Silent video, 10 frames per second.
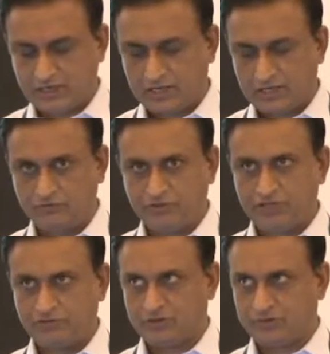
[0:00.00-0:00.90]
And we
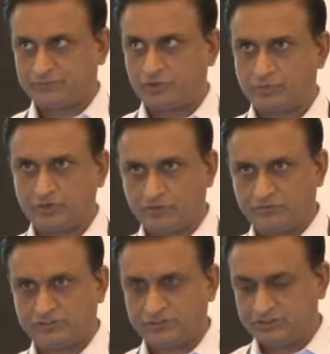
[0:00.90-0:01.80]
have a corporate
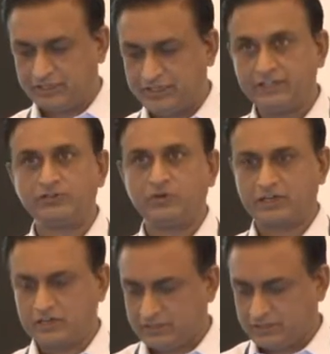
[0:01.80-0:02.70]
office in Delhi, in
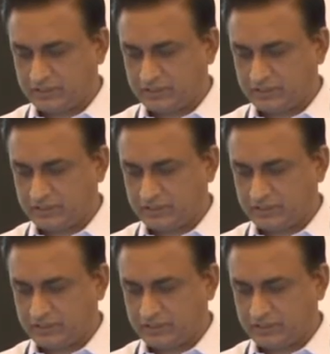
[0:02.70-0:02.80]
Dwarka,